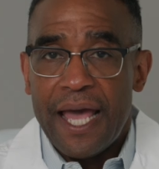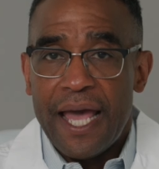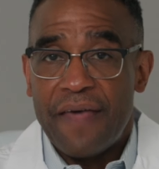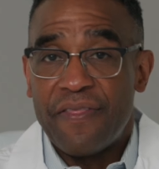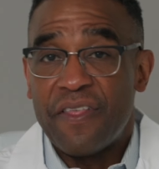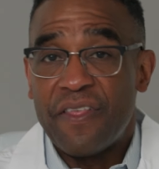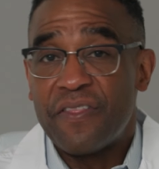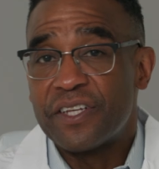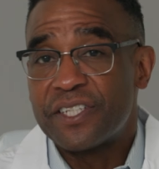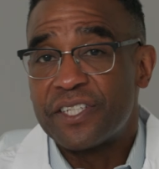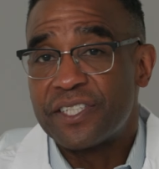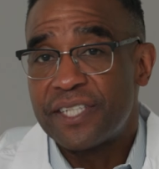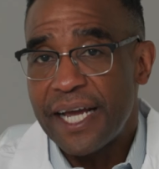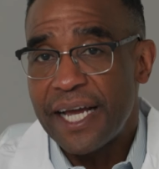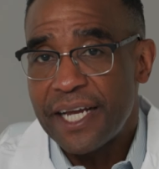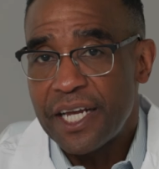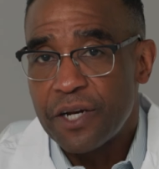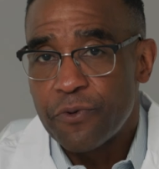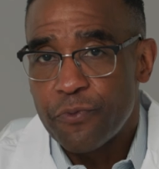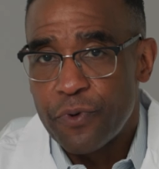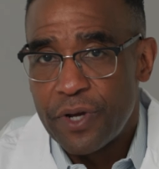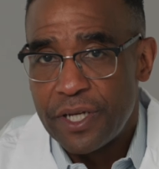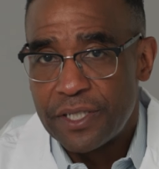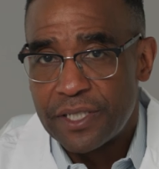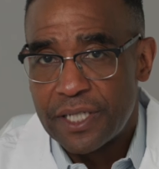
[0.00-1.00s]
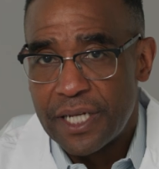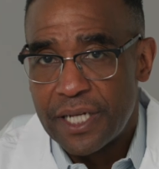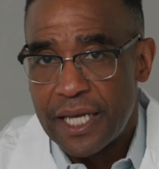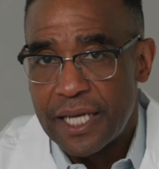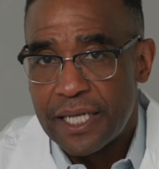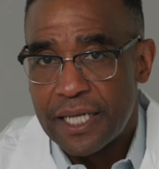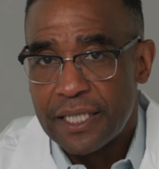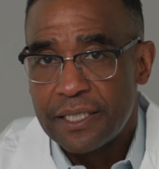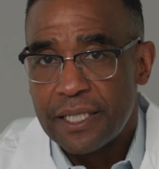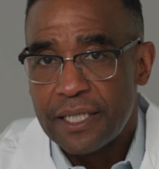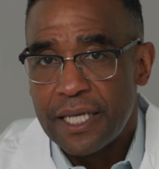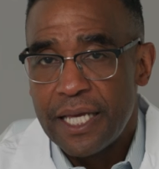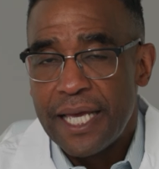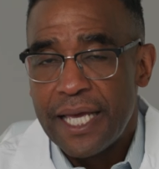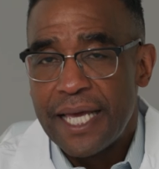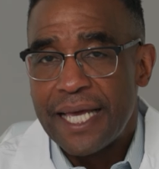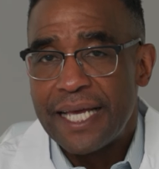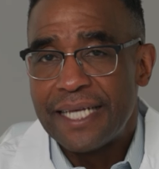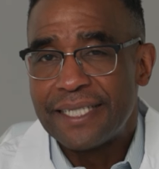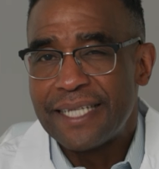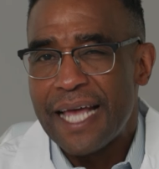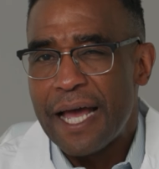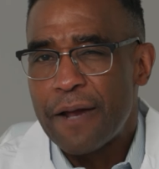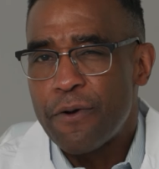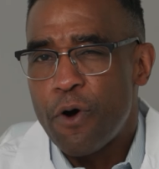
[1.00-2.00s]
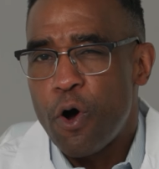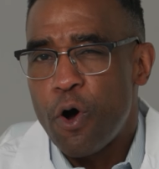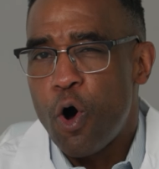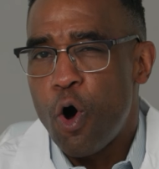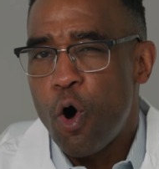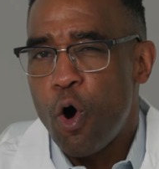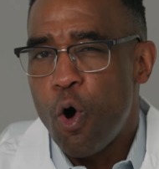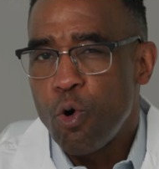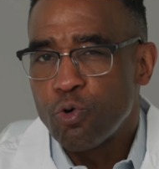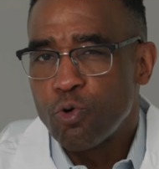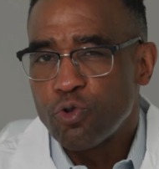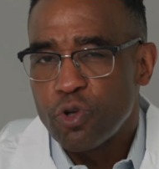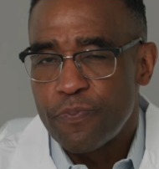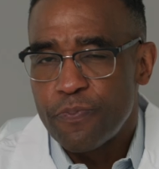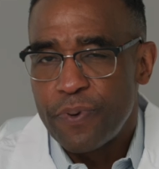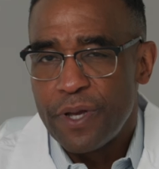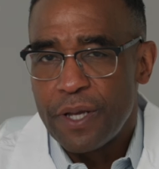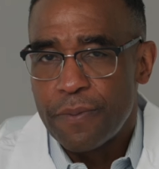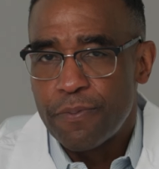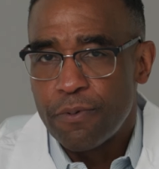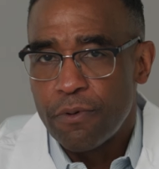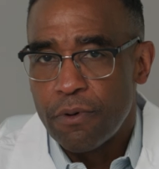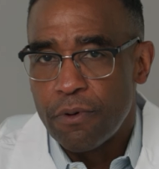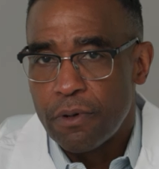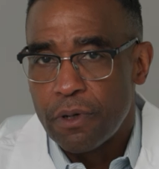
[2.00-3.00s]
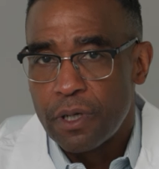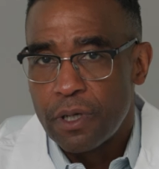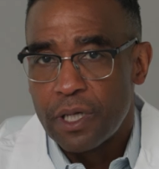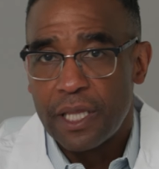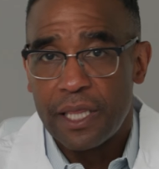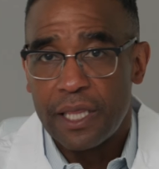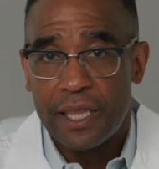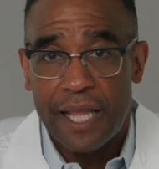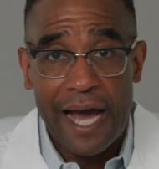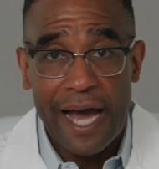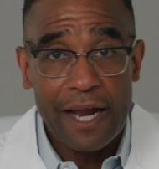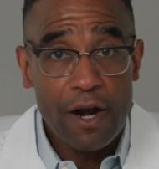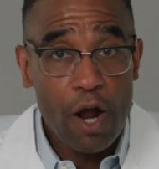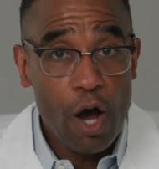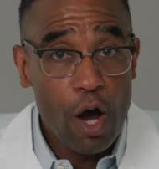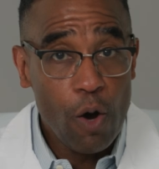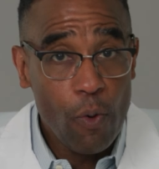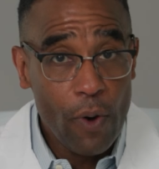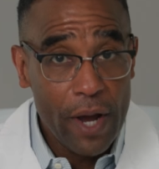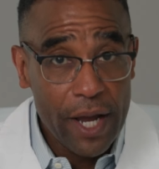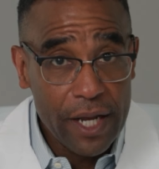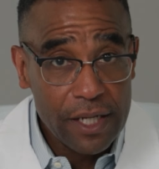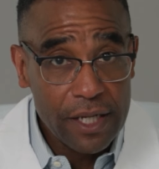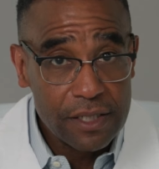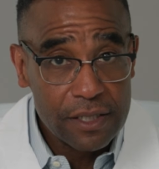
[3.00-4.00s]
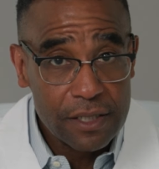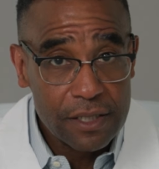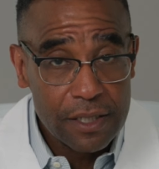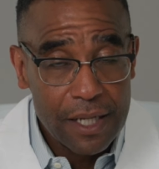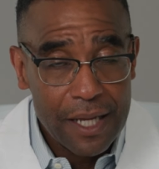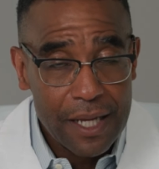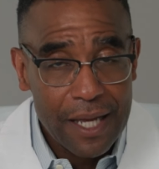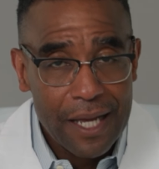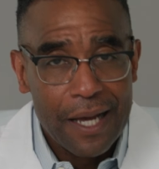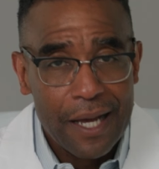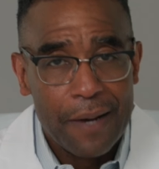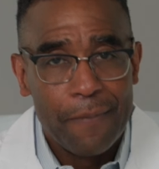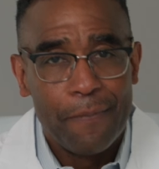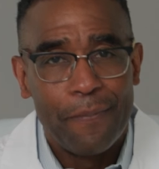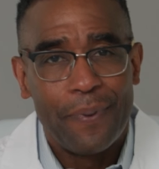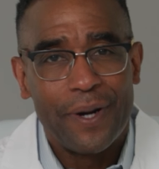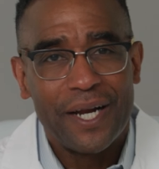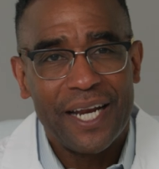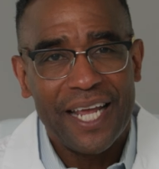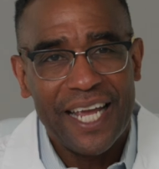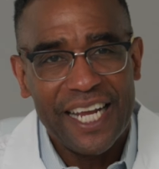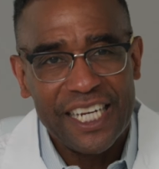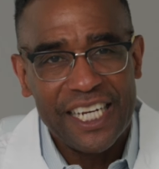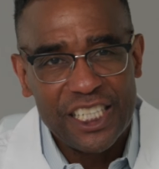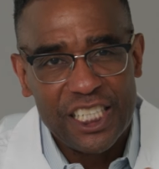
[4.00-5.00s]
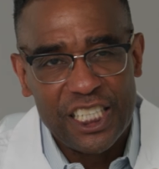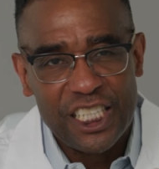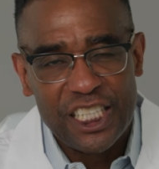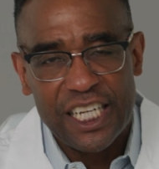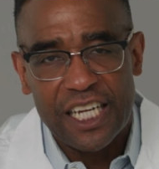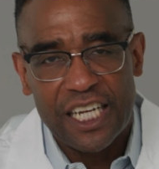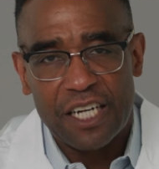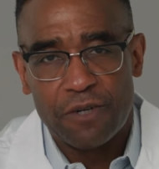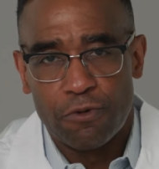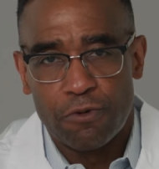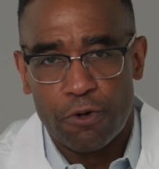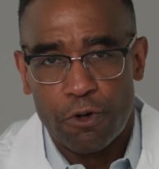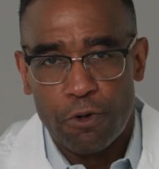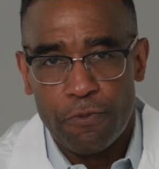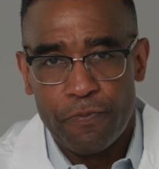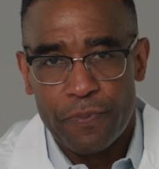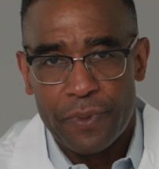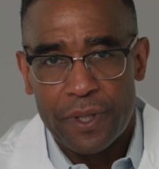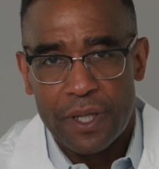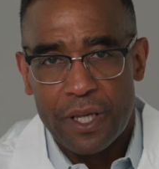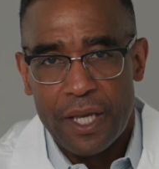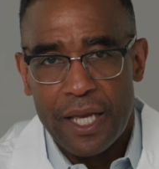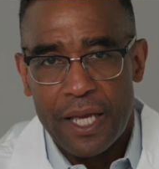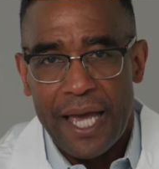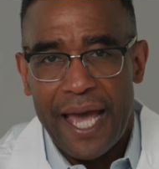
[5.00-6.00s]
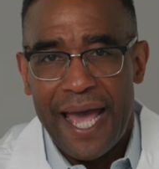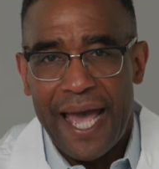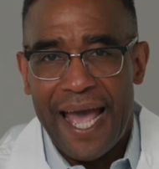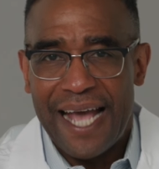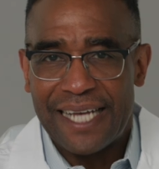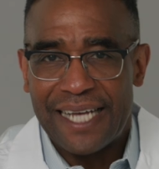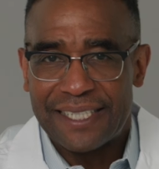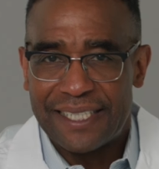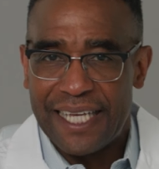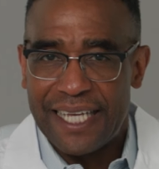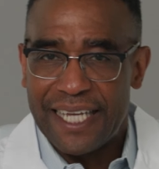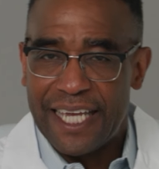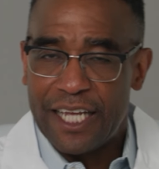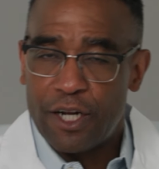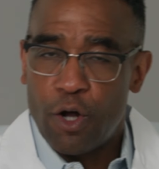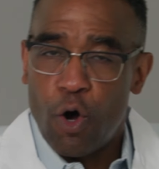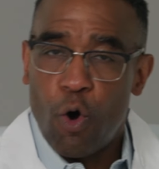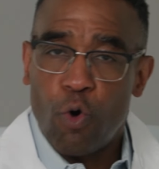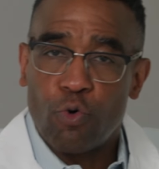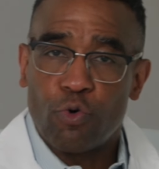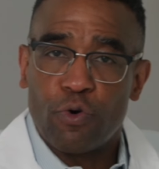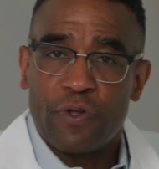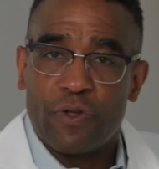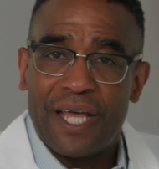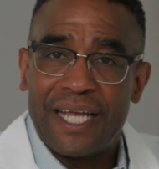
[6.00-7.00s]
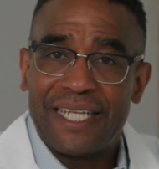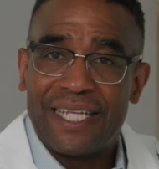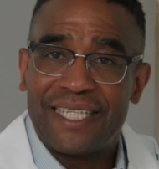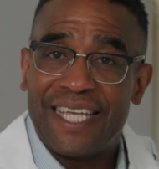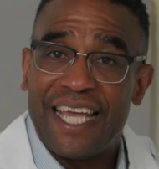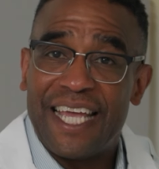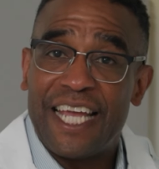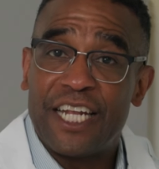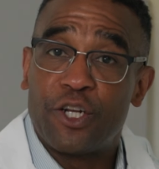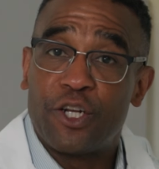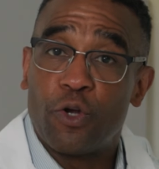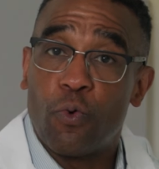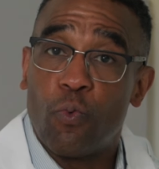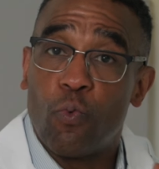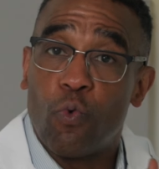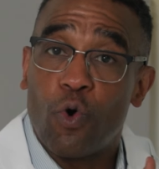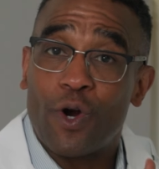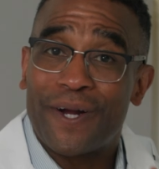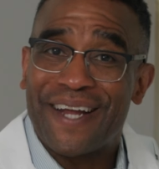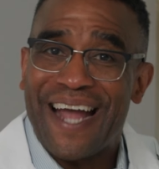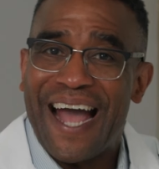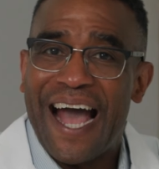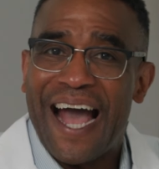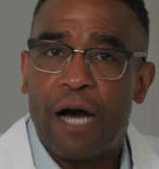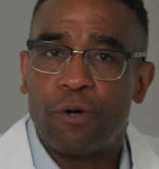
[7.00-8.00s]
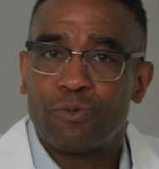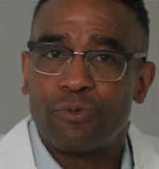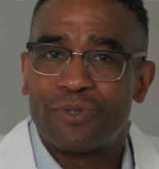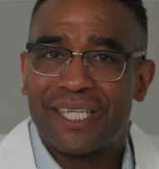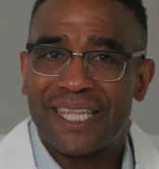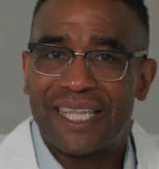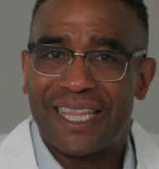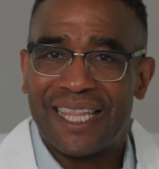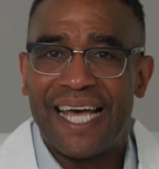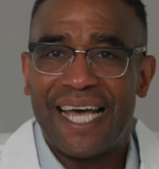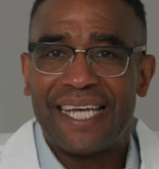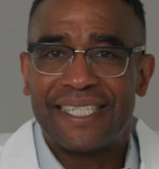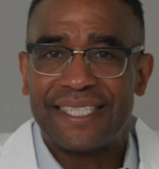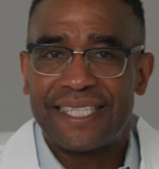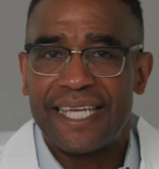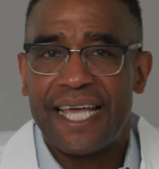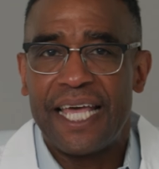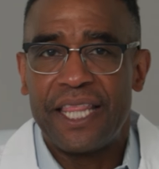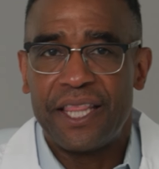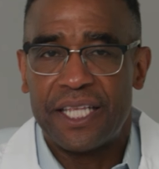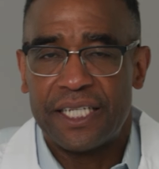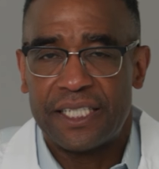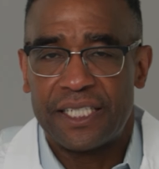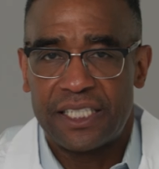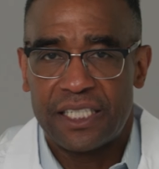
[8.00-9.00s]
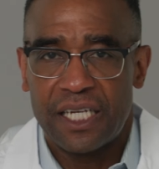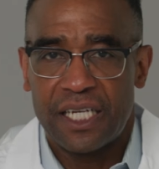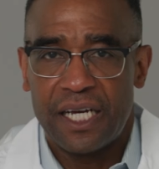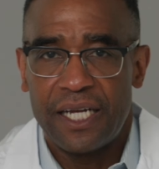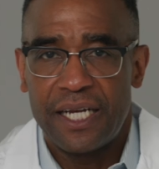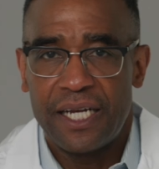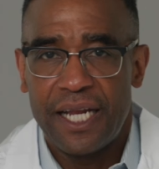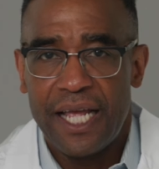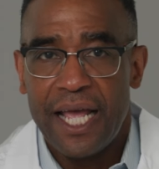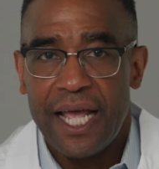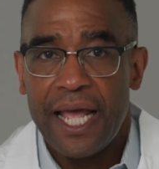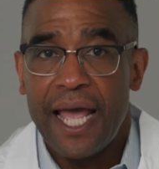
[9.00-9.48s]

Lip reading: And then the second reason is that older people, not always, but in general, as they get older, they tend to work out less in the sun.